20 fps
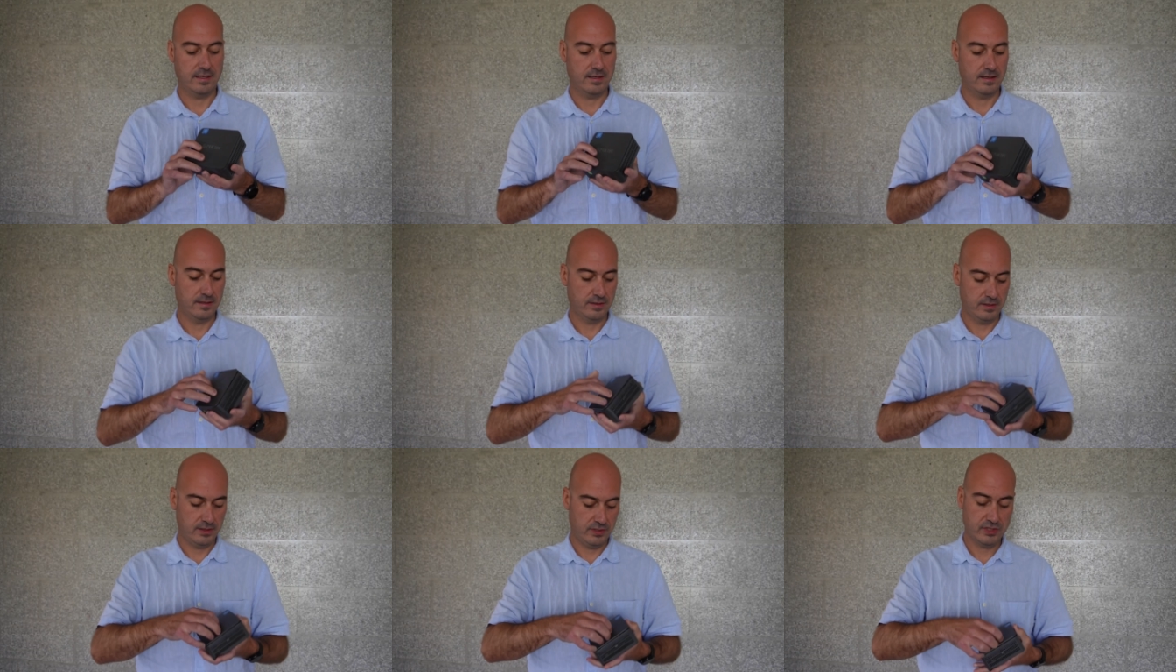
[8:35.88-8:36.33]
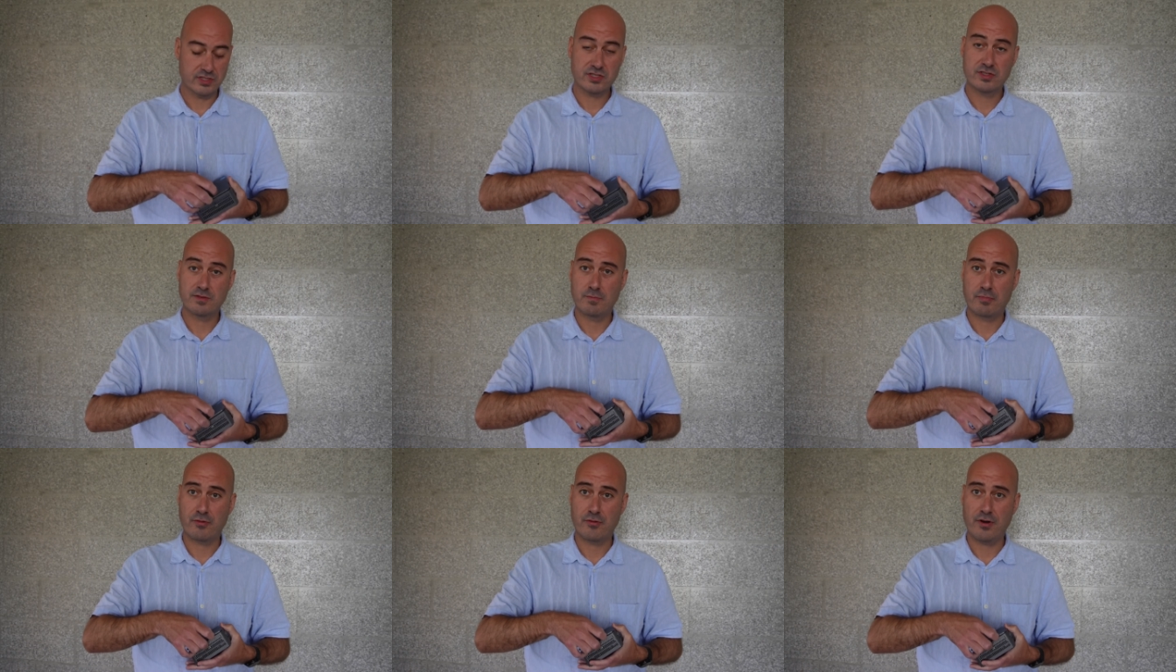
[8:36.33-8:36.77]
of different
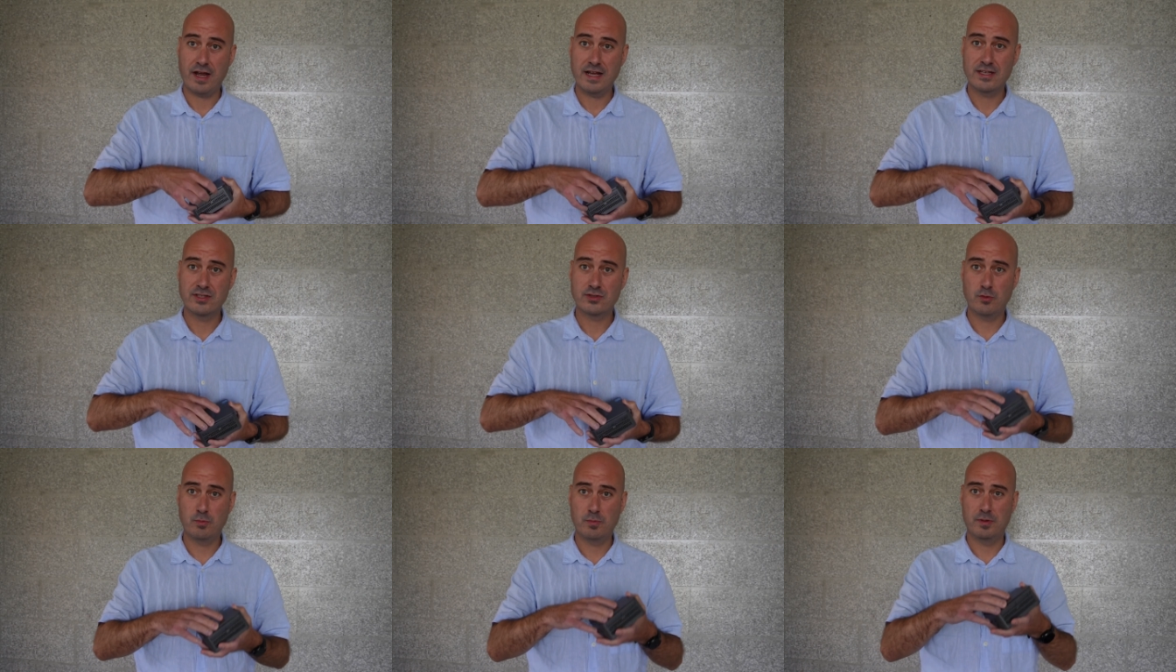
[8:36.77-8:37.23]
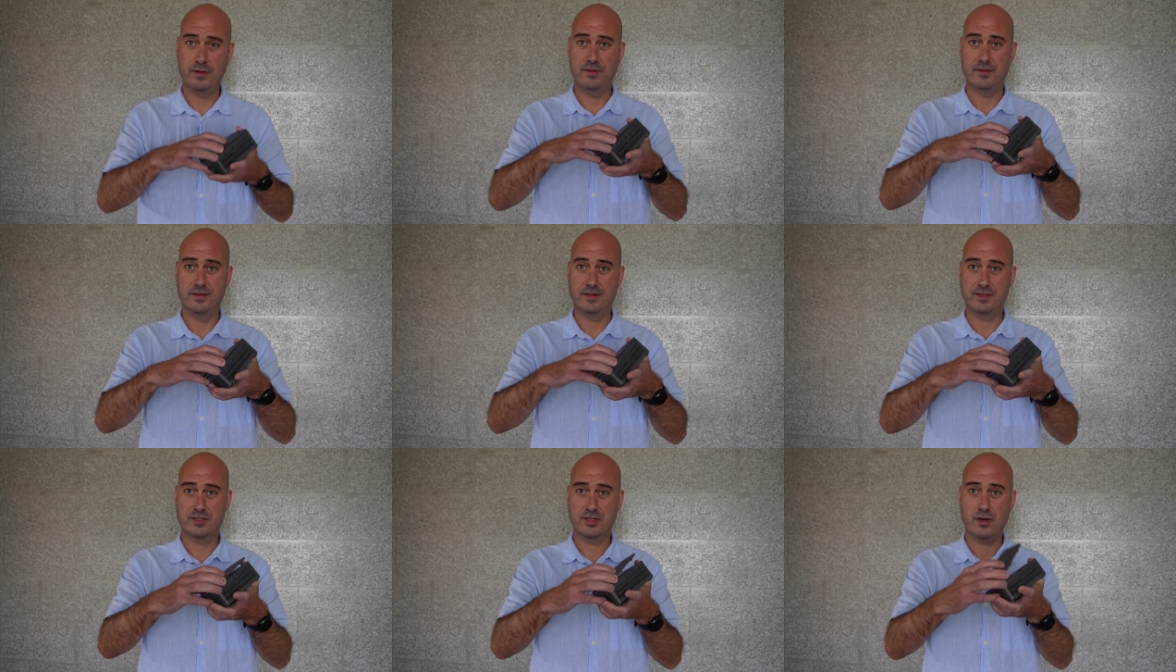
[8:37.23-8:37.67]
stuff. I mainly
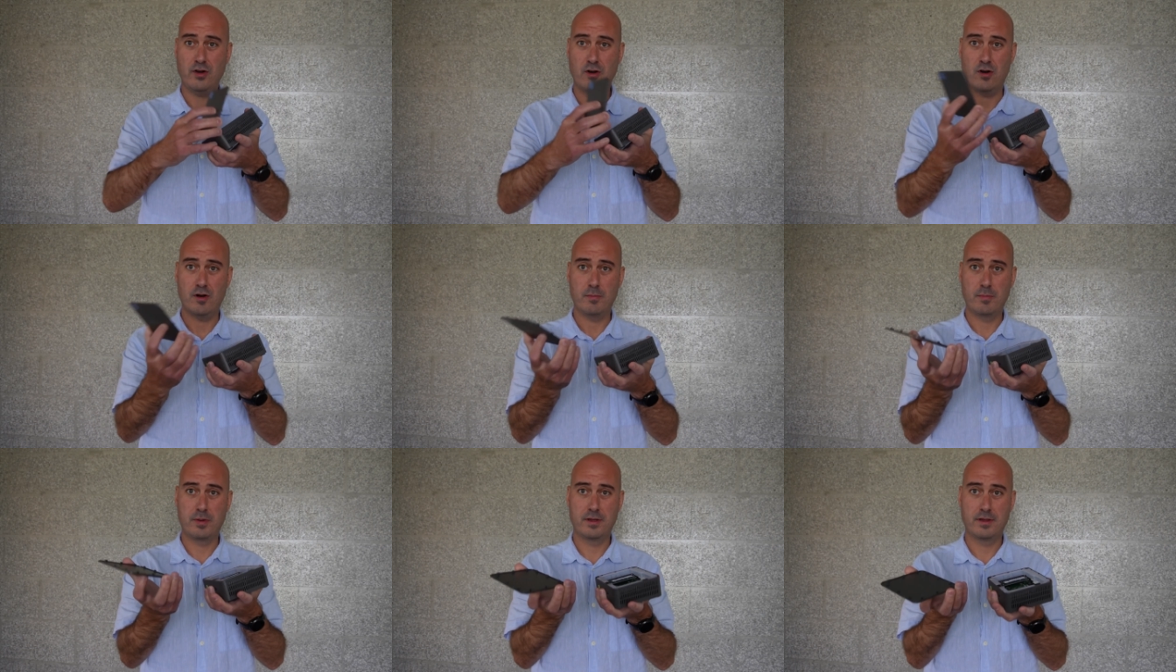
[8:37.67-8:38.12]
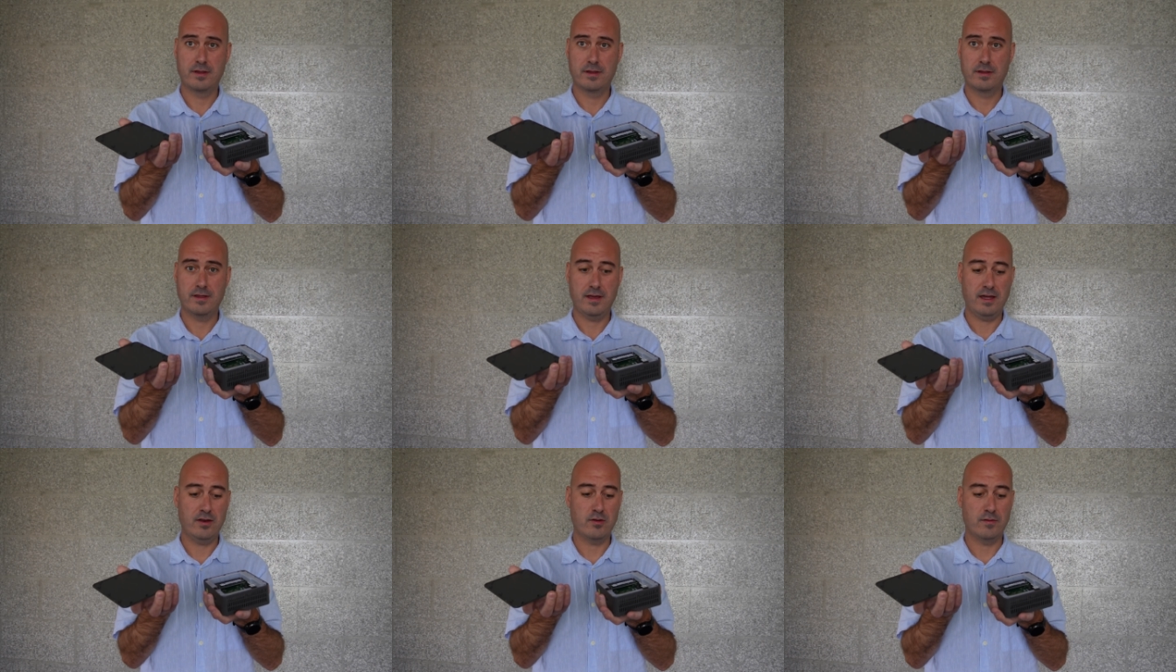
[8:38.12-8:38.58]
do retro,
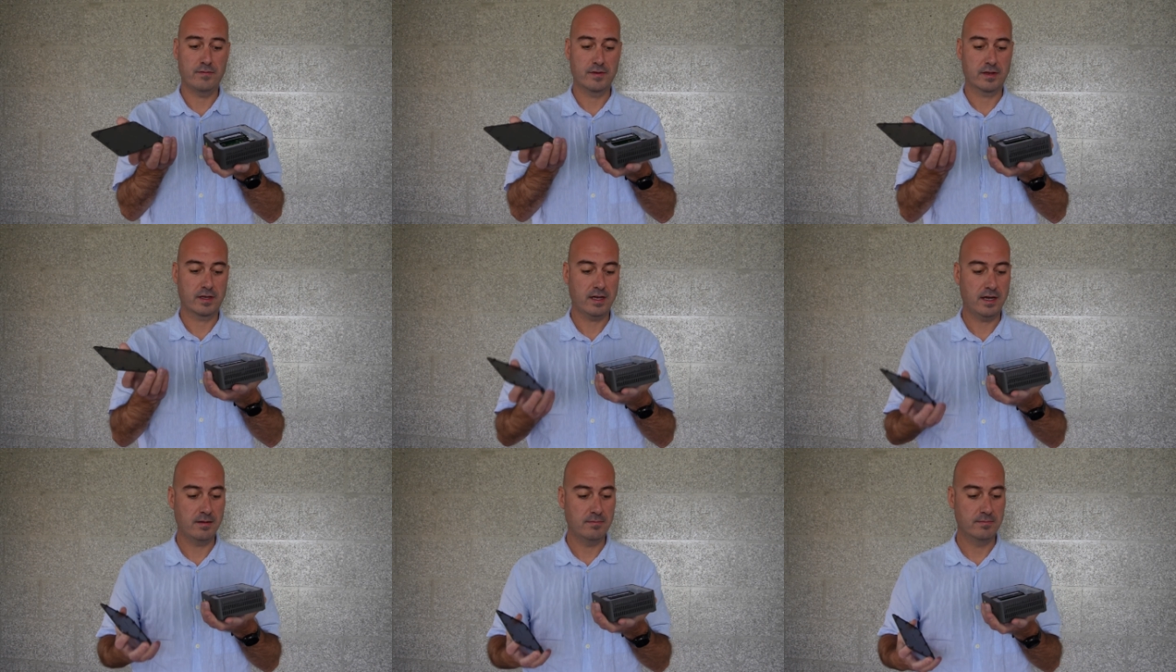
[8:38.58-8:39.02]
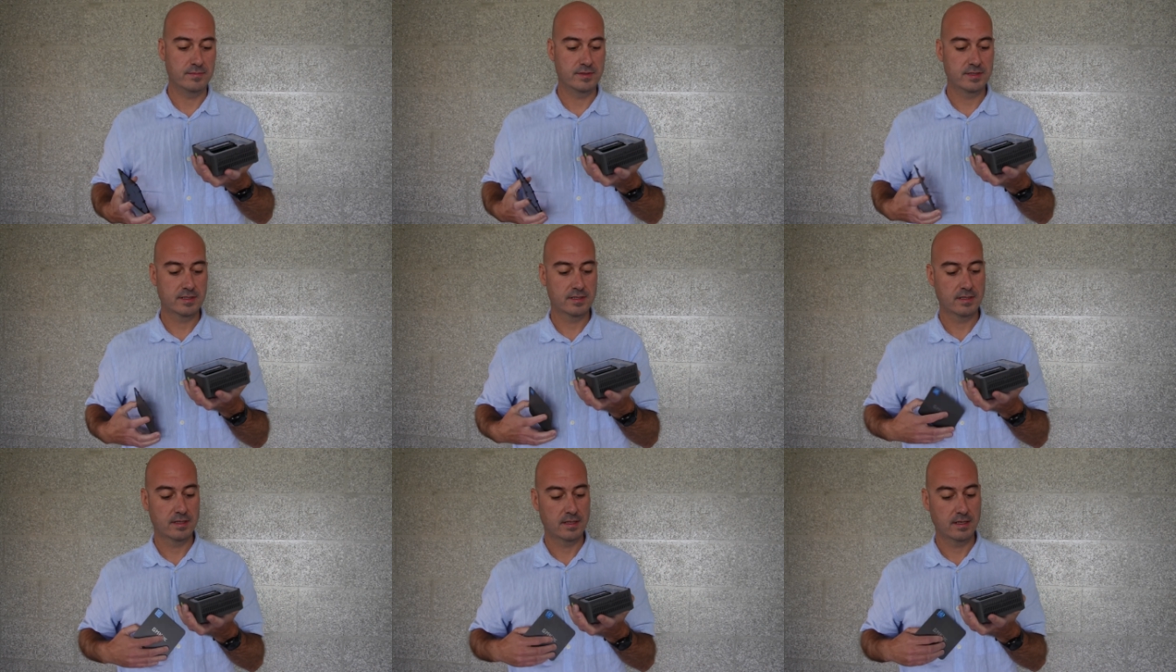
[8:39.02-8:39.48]
but I, every now and
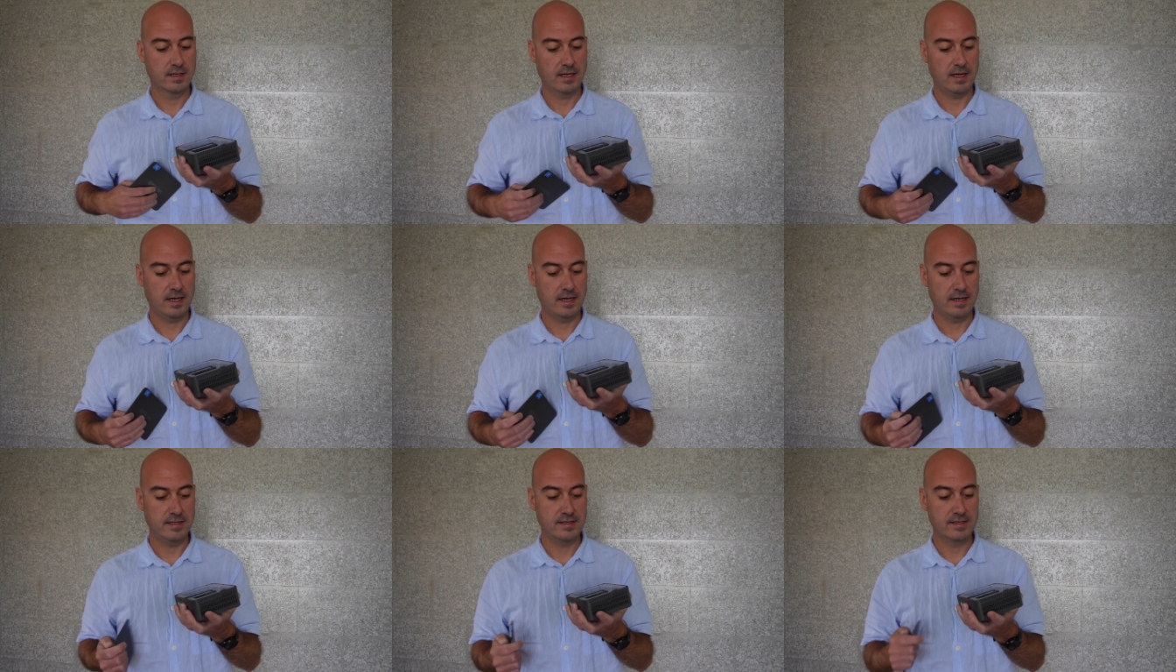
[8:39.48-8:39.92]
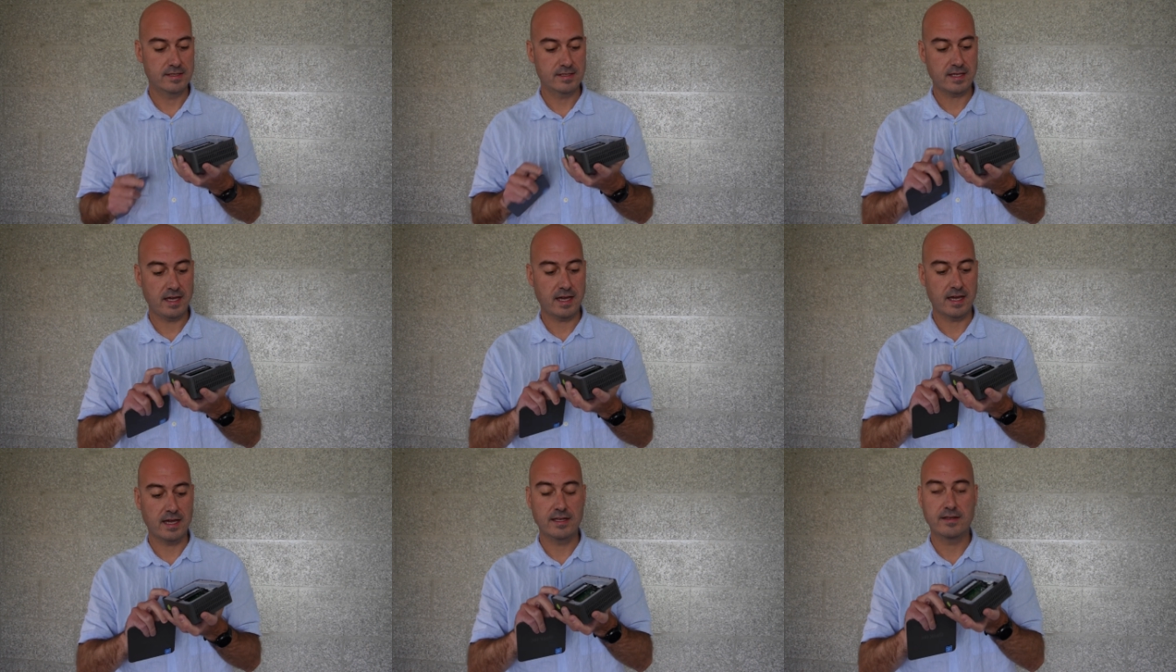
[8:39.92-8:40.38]
again I do
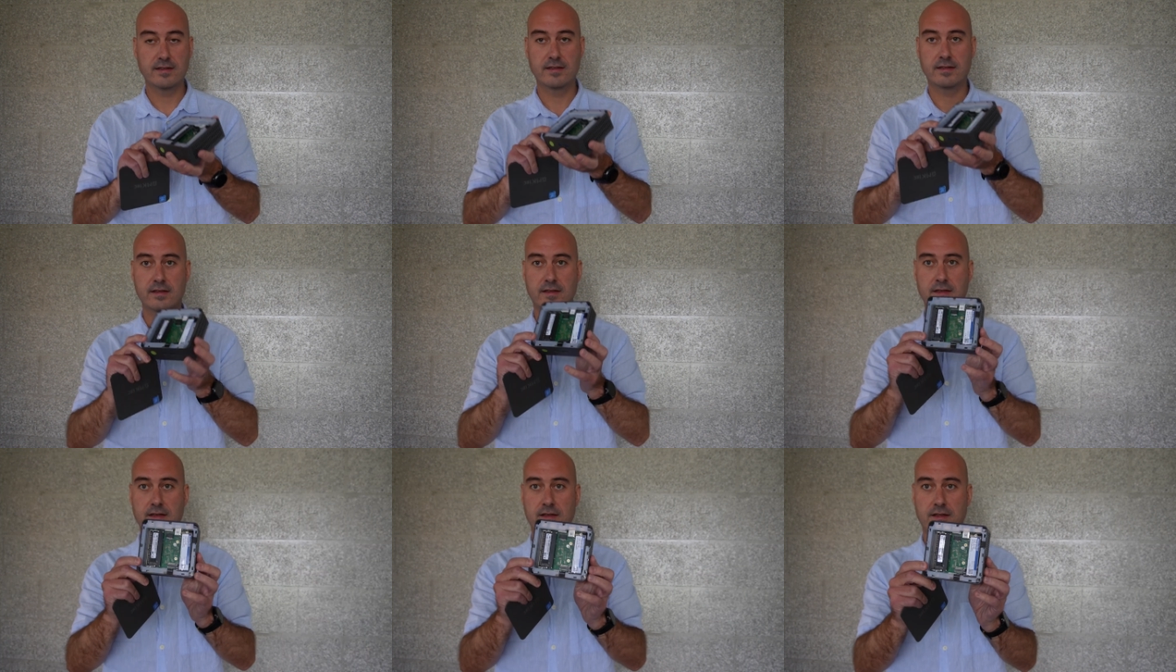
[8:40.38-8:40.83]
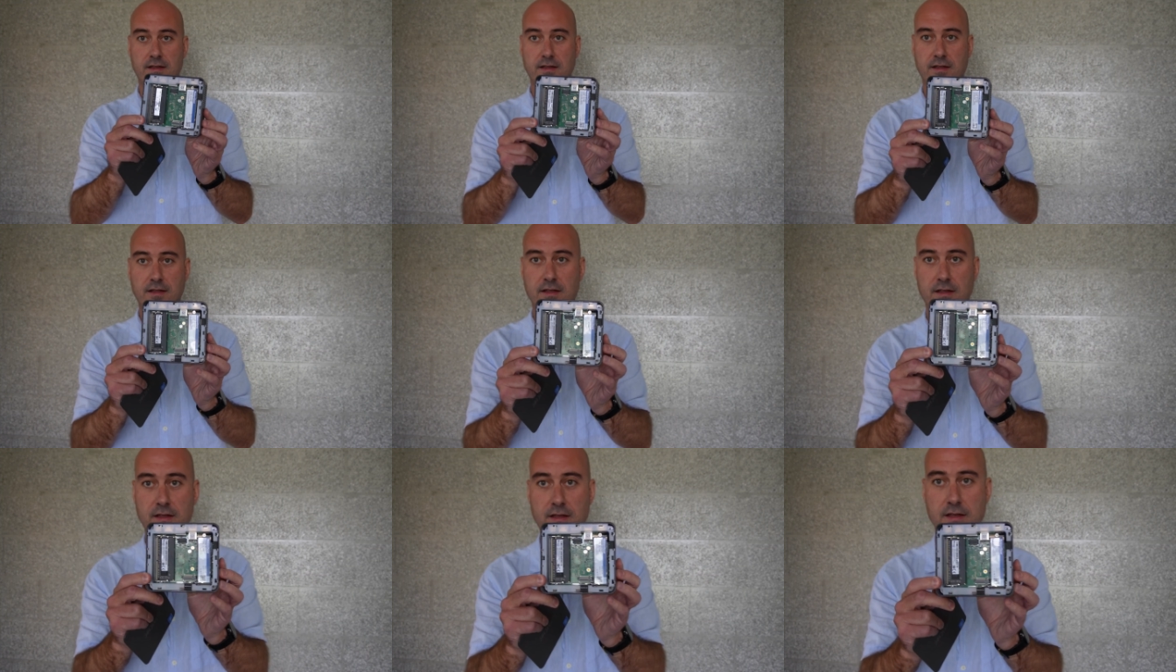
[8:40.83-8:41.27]
game reviews
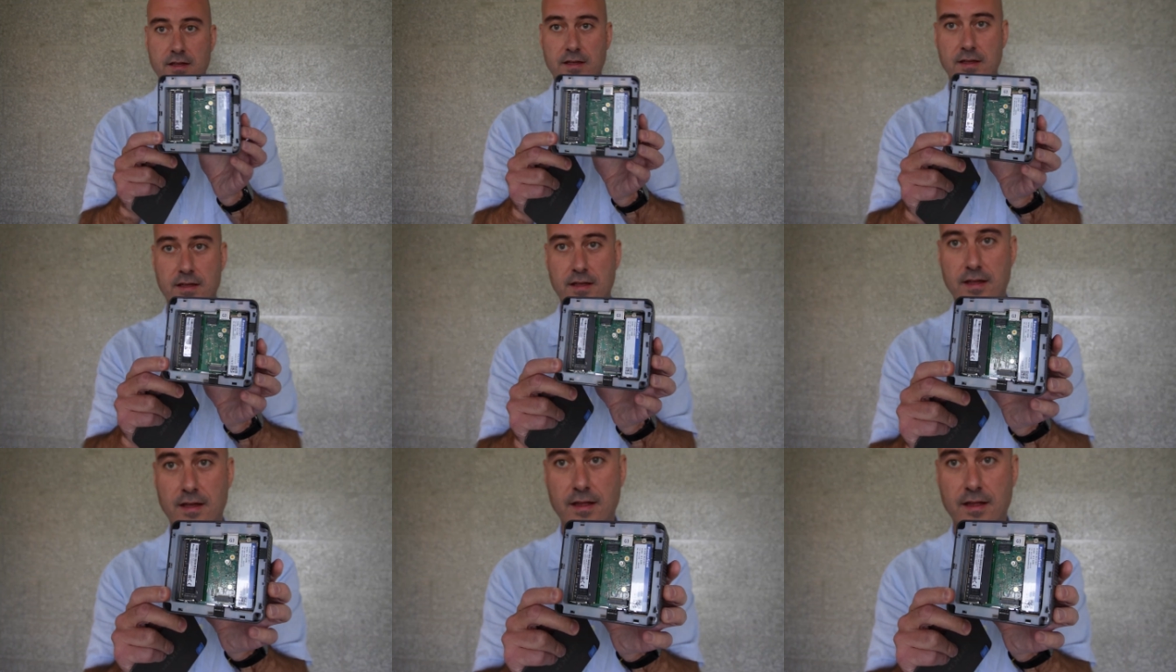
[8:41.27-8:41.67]
and I also